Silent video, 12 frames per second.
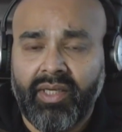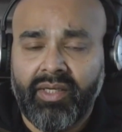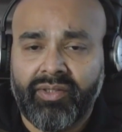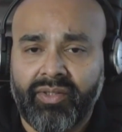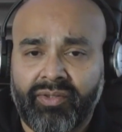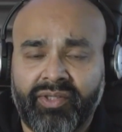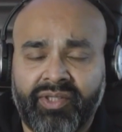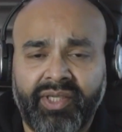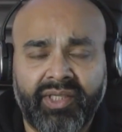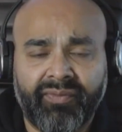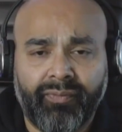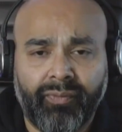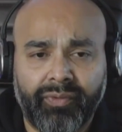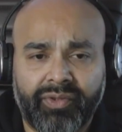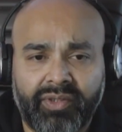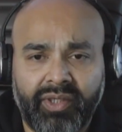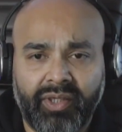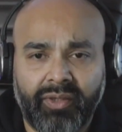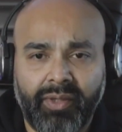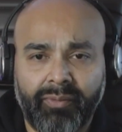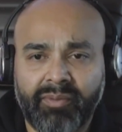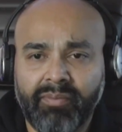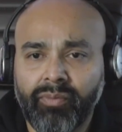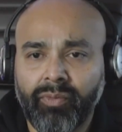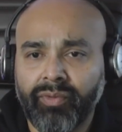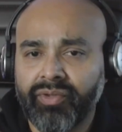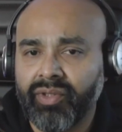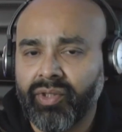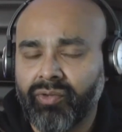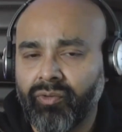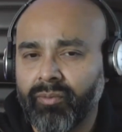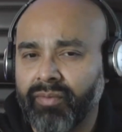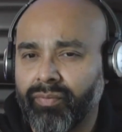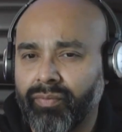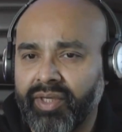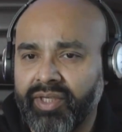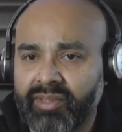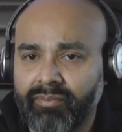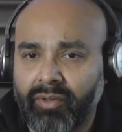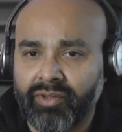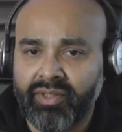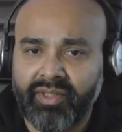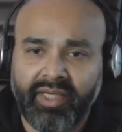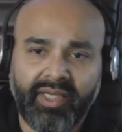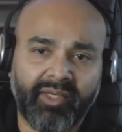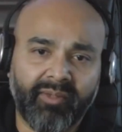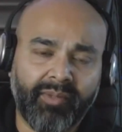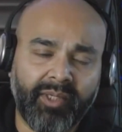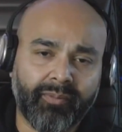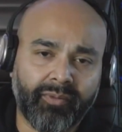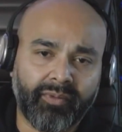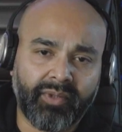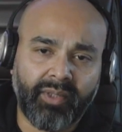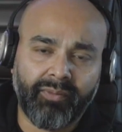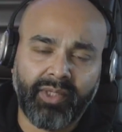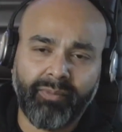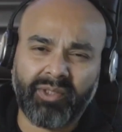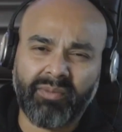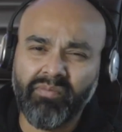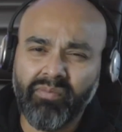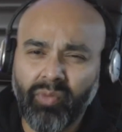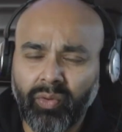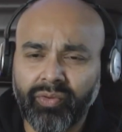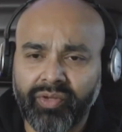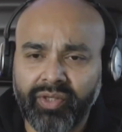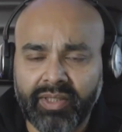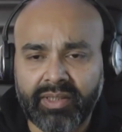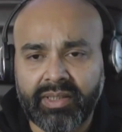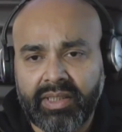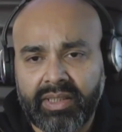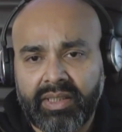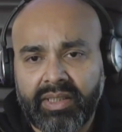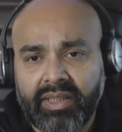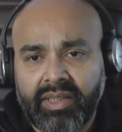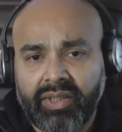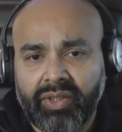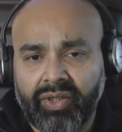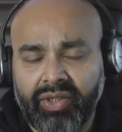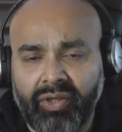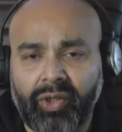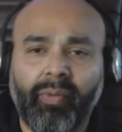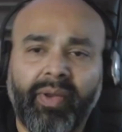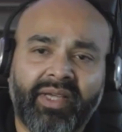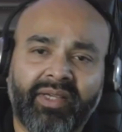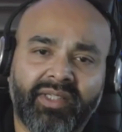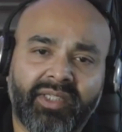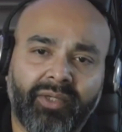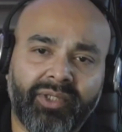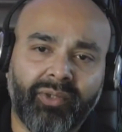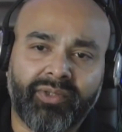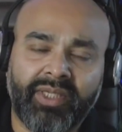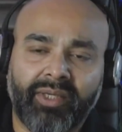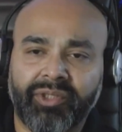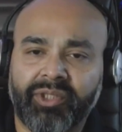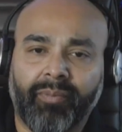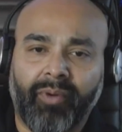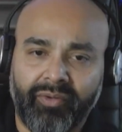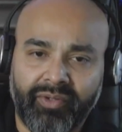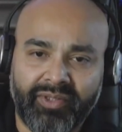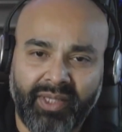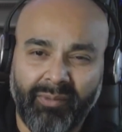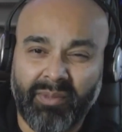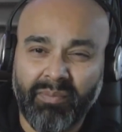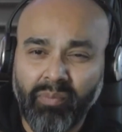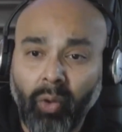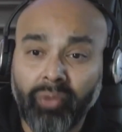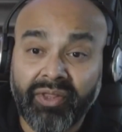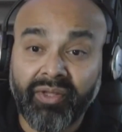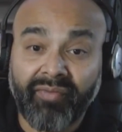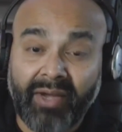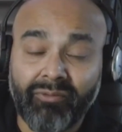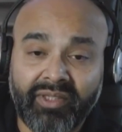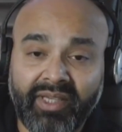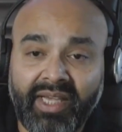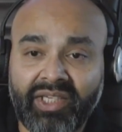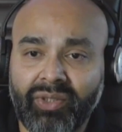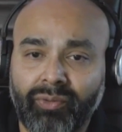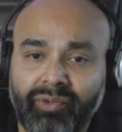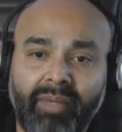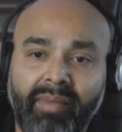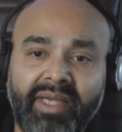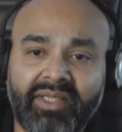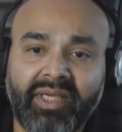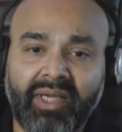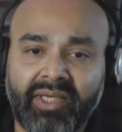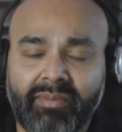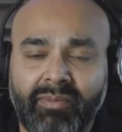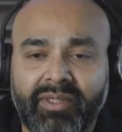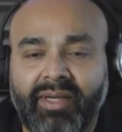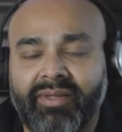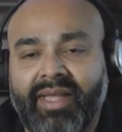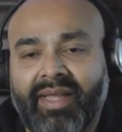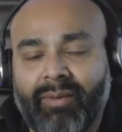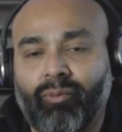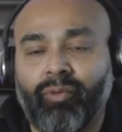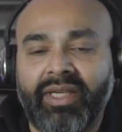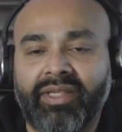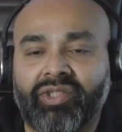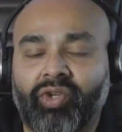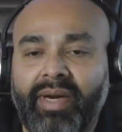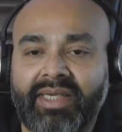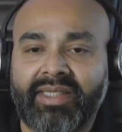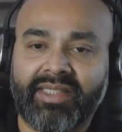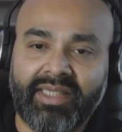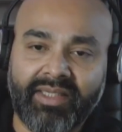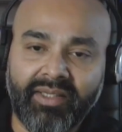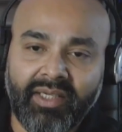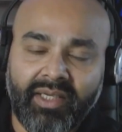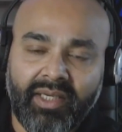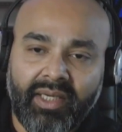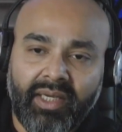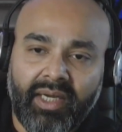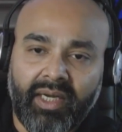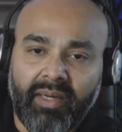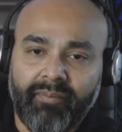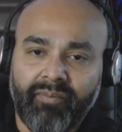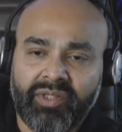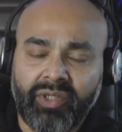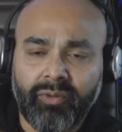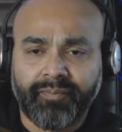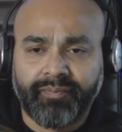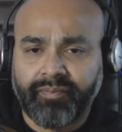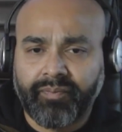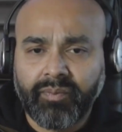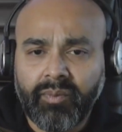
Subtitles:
So Salesforce, it was more than a group of really smart and dedicated people. It was more than, great consulting or technology partners. It was more than the foundation or the amazing customers that we attracted. So